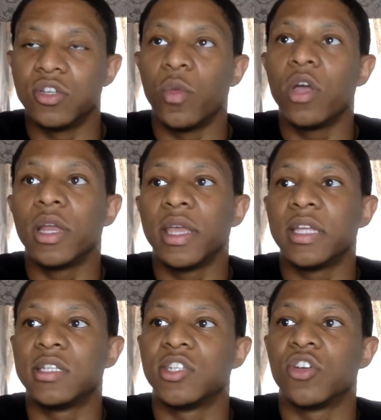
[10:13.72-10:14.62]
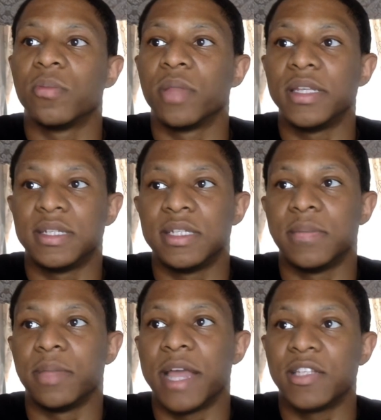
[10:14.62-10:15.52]
So we're going to get to certain places
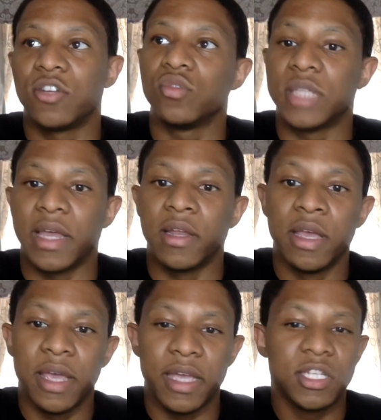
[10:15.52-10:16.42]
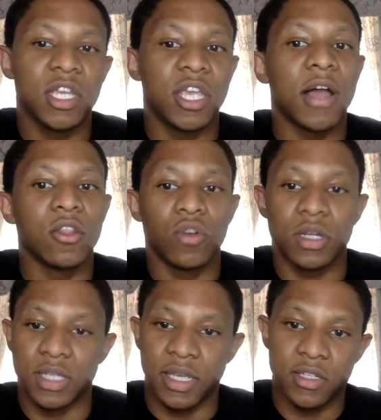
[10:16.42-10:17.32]
and plateaus that it took y'all
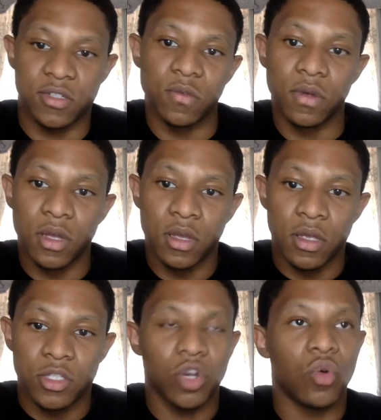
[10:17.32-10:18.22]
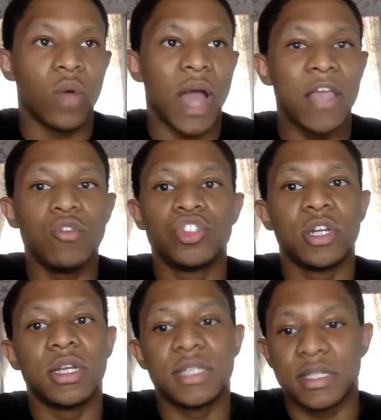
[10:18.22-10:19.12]
longer to get to. So how you
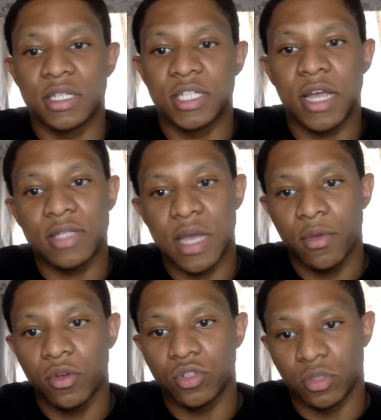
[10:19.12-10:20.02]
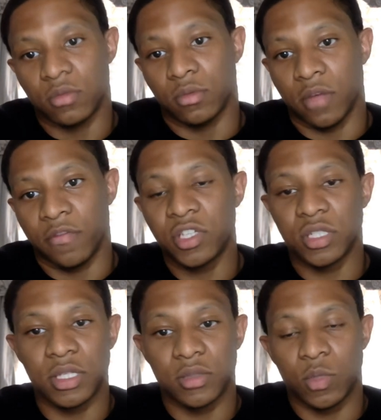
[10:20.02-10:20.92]
treat us as a child, how we going
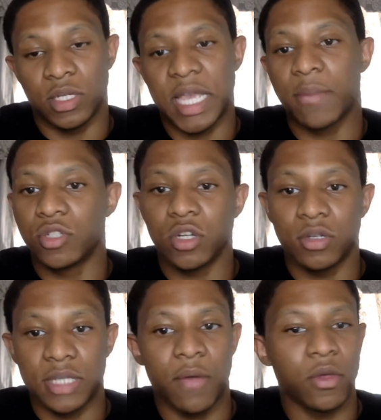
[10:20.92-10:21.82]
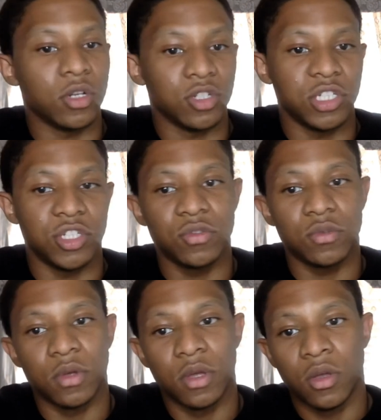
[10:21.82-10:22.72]
eventually when the tables turns, how we going to treat
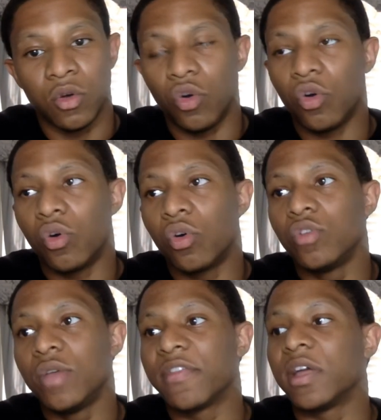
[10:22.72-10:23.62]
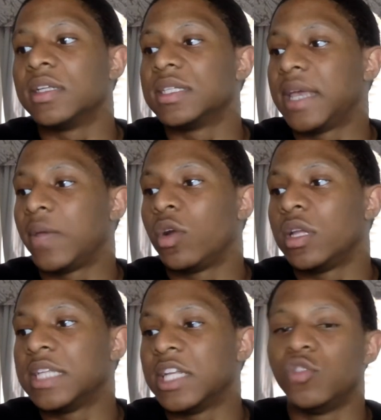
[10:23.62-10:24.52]
you. Or, or you have to understand what it
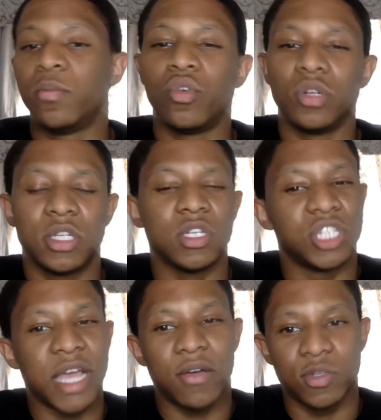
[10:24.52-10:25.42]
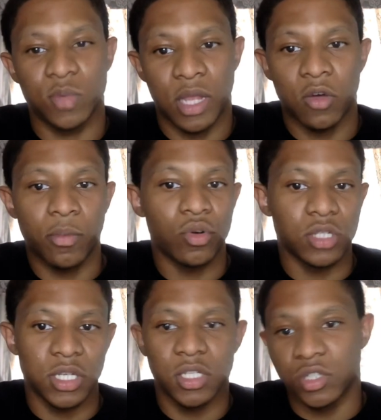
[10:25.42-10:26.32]
is that you pour into a child is what they're going to pour
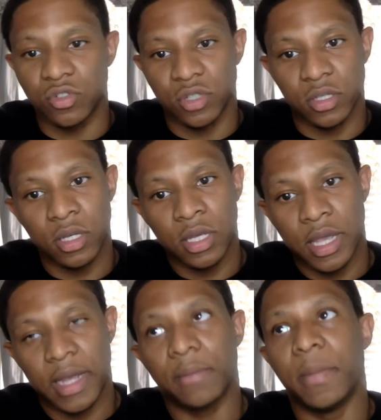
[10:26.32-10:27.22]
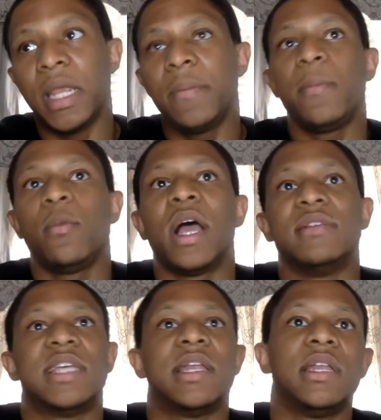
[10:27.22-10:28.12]
into your children. And many people
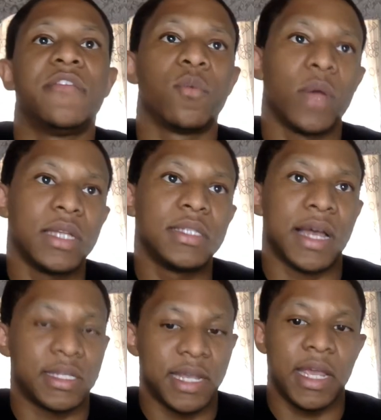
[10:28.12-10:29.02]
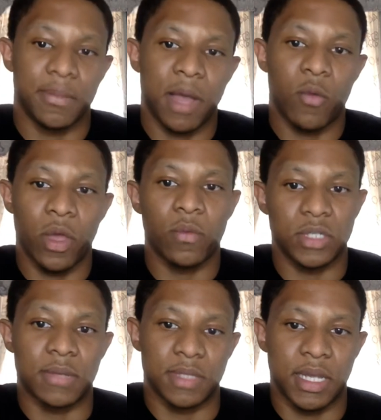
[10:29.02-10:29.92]
have said it in different ways. I say it in my way,
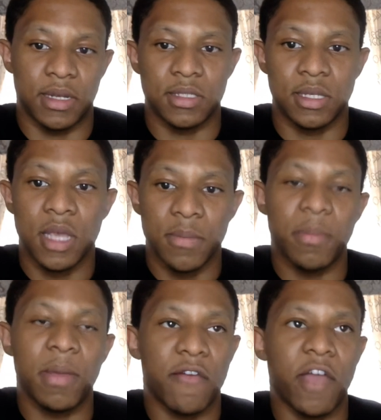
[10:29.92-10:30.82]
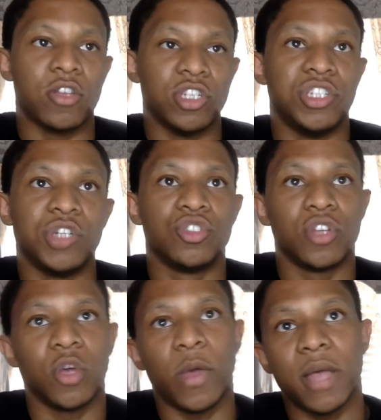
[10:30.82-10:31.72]
which I'm saying is be mindful how you treat children
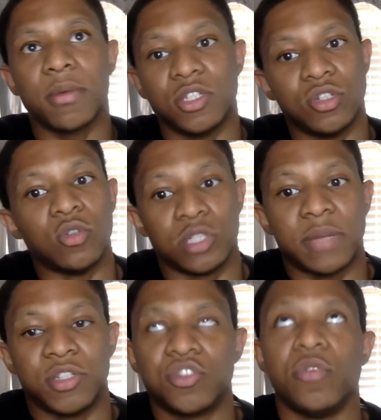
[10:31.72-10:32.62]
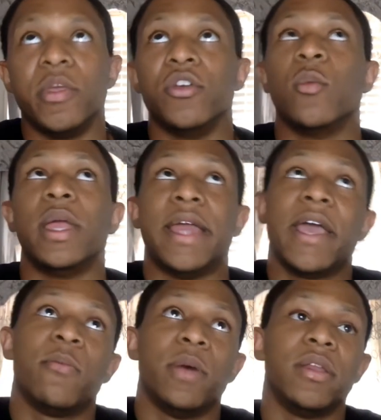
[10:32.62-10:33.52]
on your way up because those same children going to be on your way
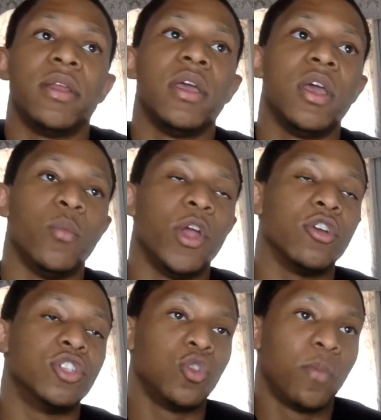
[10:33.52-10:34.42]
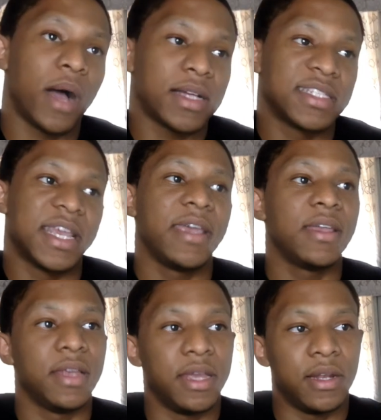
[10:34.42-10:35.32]
down. But we heard Tupac say
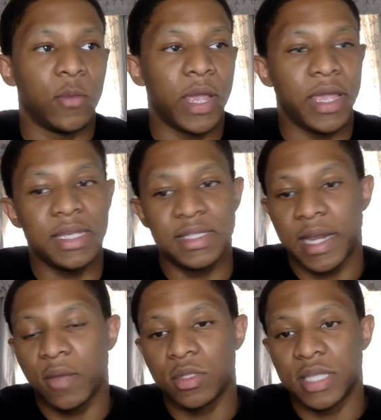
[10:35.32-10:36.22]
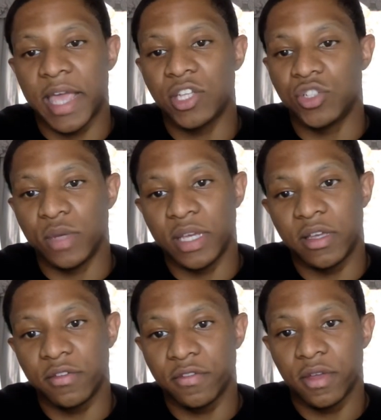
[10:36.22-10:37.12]
it, and the way he stated was the hate you
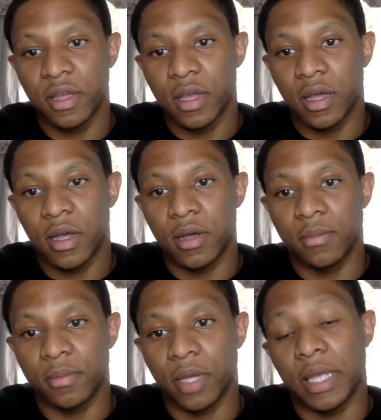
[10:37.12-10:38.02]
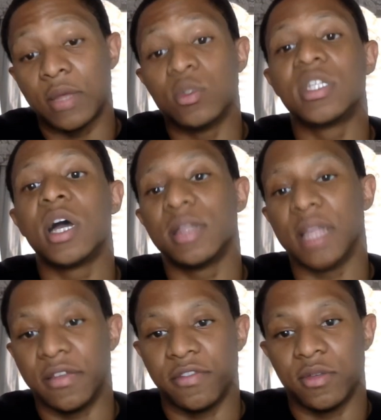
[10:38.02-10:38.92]
give um, and it was thug
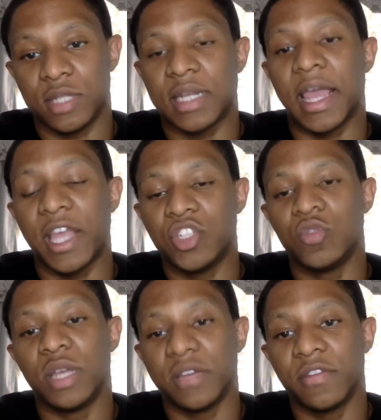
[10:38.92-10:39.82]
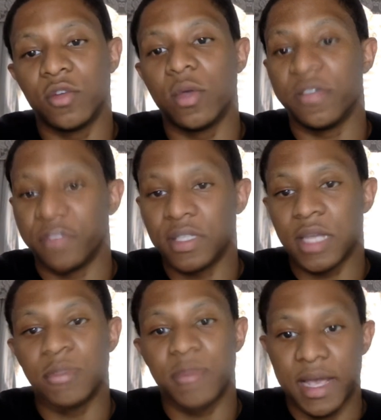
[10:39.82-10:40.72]
life, and it was like the hate you give little infants
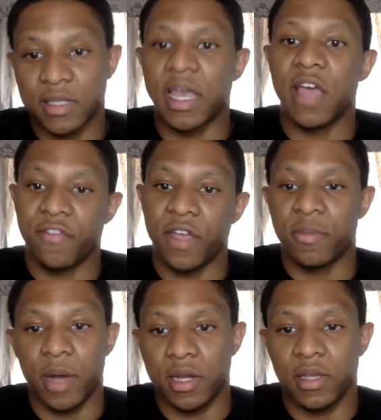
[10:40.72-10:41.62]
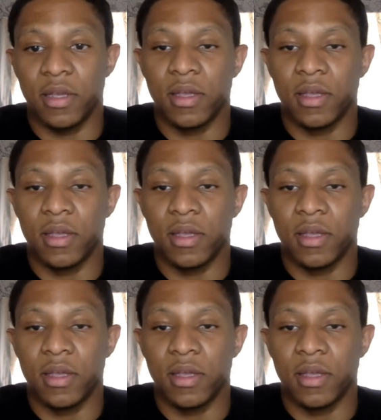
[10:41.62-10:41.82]
comes back to f everybody.